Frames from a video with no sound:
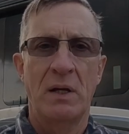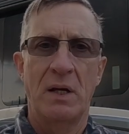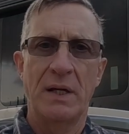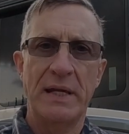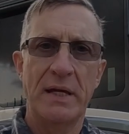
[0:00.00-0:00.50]

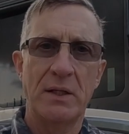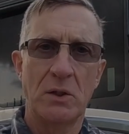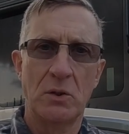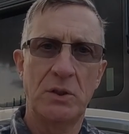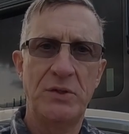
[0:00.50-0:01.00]
Again,
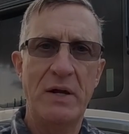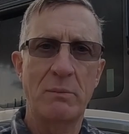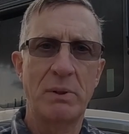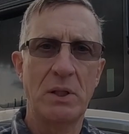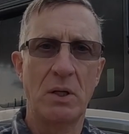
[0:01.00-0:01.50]
look
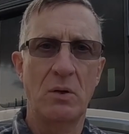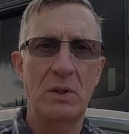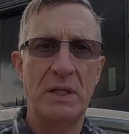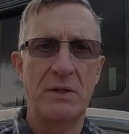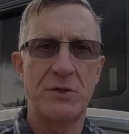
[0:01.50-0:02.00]
down below
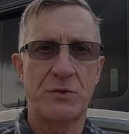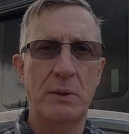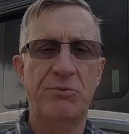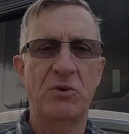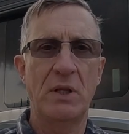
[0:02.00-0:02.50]
in the
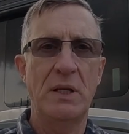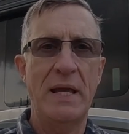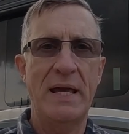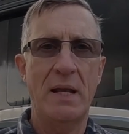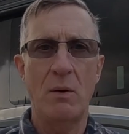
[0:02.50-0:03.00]
description
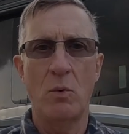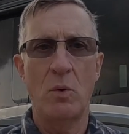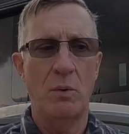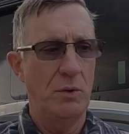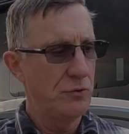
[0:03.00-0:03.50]
and I
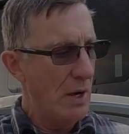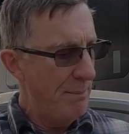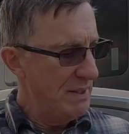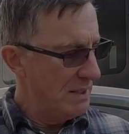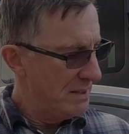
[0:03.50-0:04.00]
will
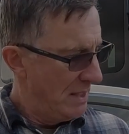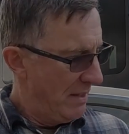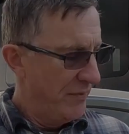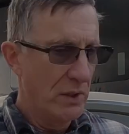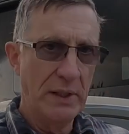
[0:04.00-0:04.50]
drop in
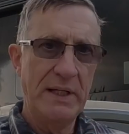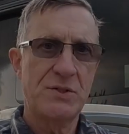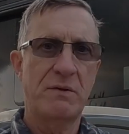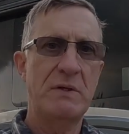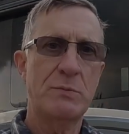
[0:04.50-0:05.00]
the
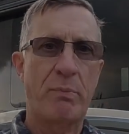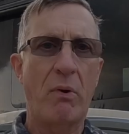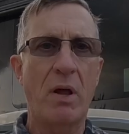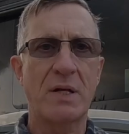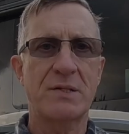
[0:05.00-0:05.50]
links of these
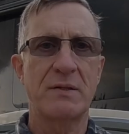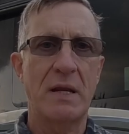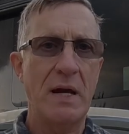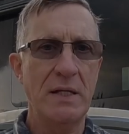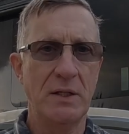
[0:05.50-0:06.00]
products that
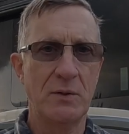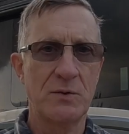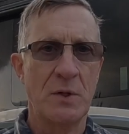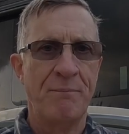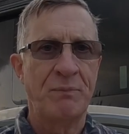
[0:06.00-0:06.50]
I
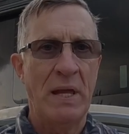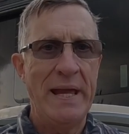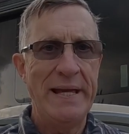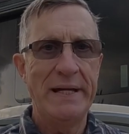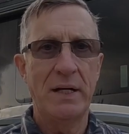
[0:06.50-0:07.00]
use.
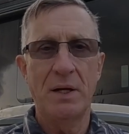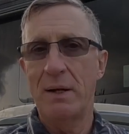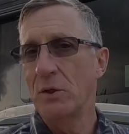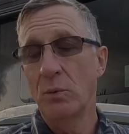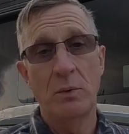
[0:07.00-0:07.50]
And
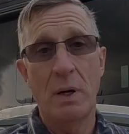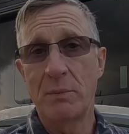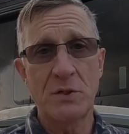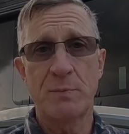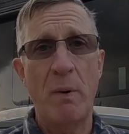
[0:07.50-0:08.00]
I'm
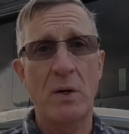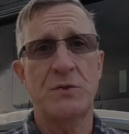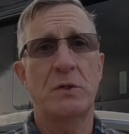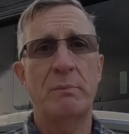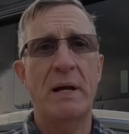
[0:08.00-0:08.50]
not
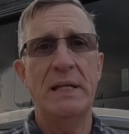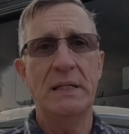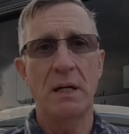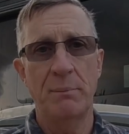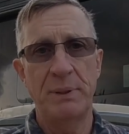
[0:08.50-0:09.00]
sponsored by any
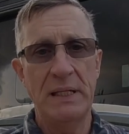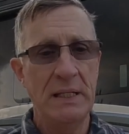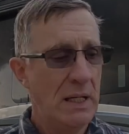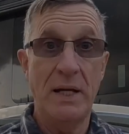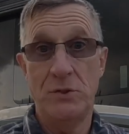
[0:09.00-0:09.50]
company.
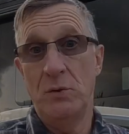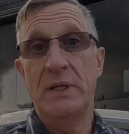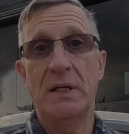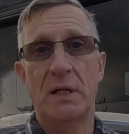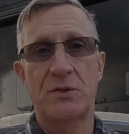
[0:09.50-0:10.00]
I do
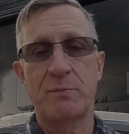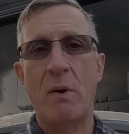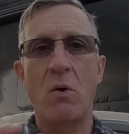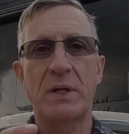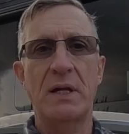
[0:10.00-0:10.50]
get a
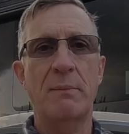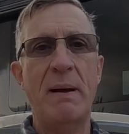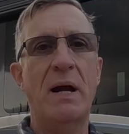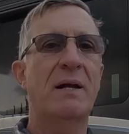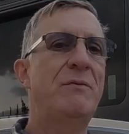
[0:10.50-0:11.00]
small
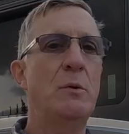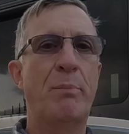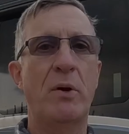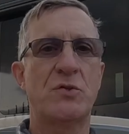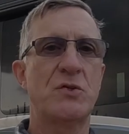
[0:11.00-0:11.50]
kickback if you
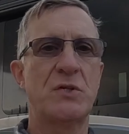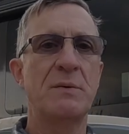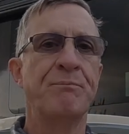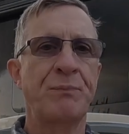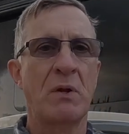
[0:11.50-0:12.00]
purchase it
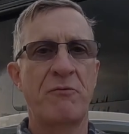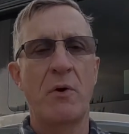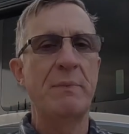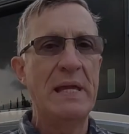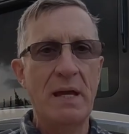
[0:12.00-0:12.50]

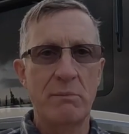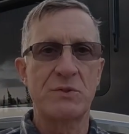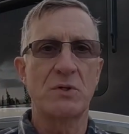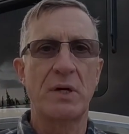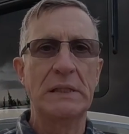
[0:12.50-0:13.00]
from the
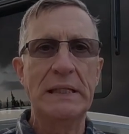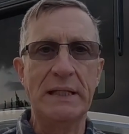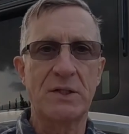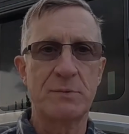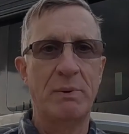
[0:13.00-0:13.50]
Amazon
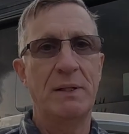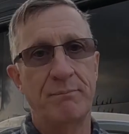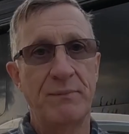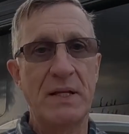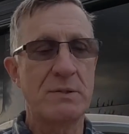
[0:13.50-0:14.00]
links, but
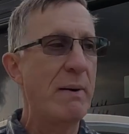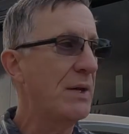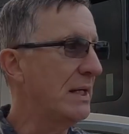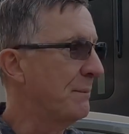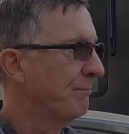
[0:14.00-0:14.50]
that's about
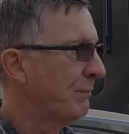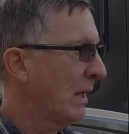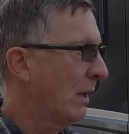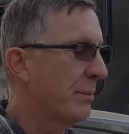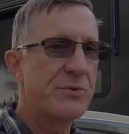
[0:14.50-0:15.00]
it.
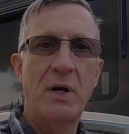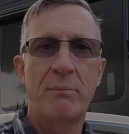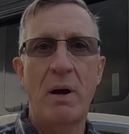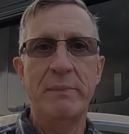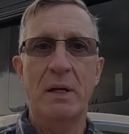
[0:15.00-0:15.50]
Helps
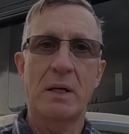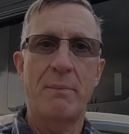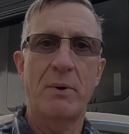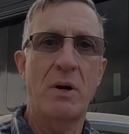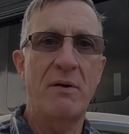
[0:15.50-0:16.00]
buy me a
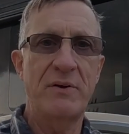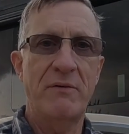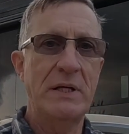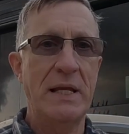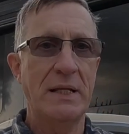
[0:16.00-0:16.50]
cup of coffee
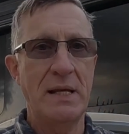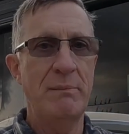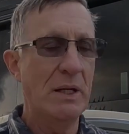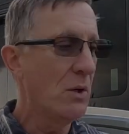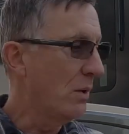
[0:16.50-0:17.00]
every day to keep
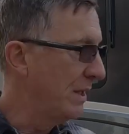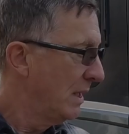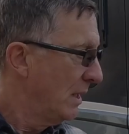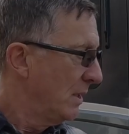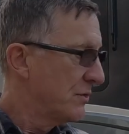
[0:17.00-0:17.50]
me going.
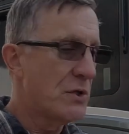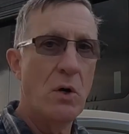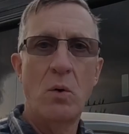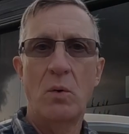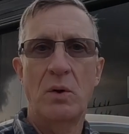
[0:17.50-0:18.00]

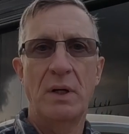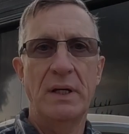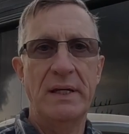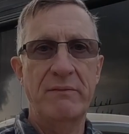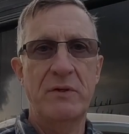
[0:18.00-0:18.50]
So
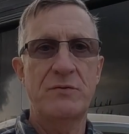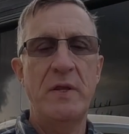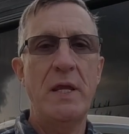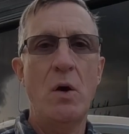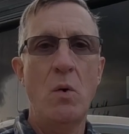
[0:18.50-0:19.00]
give this
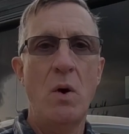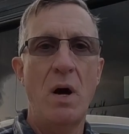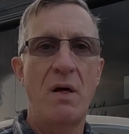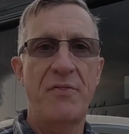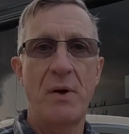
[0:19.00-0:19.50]
video
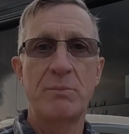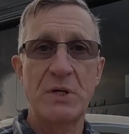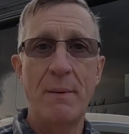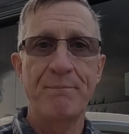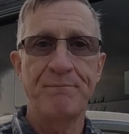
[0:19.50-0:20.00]
a thumbs
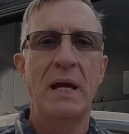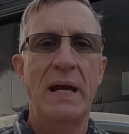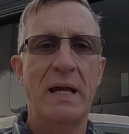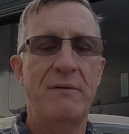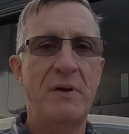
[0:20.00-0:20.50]
up,
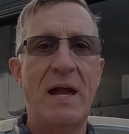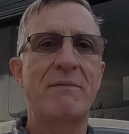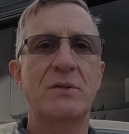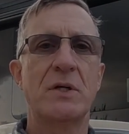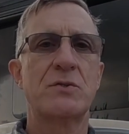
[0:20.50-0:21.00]
and if you
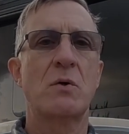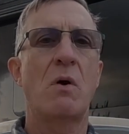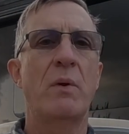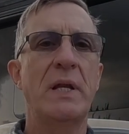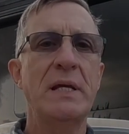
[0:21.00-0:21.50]
haven't done so
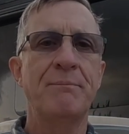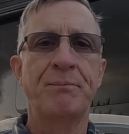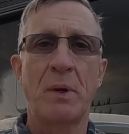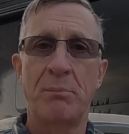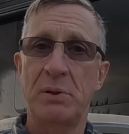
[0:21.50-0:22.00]
already,
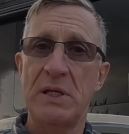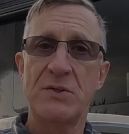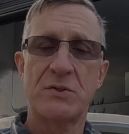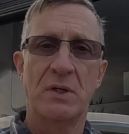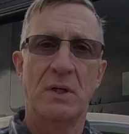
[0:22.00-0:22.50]

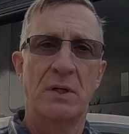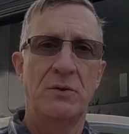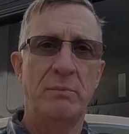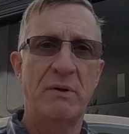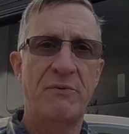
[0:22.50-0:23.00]
please
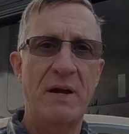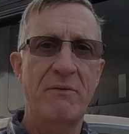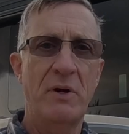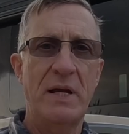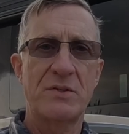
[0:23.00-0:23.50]
do me a
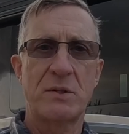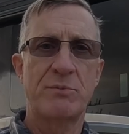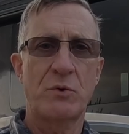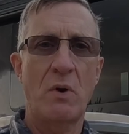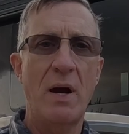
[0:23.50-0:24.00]
favor and
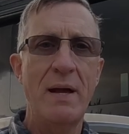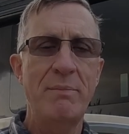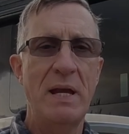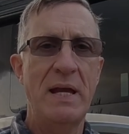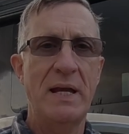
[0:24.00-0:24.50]

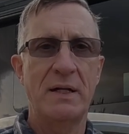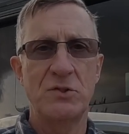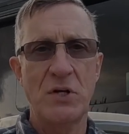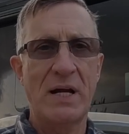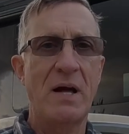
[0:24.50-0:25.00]
subscribe and
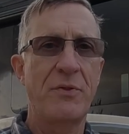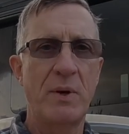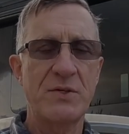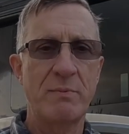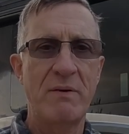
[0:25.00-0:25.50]
check out the
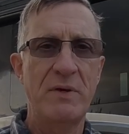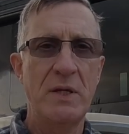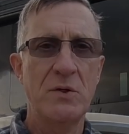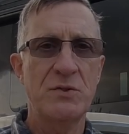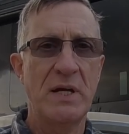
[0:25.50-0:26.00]
rest of my
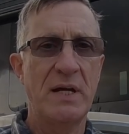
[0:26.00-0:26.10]
videos.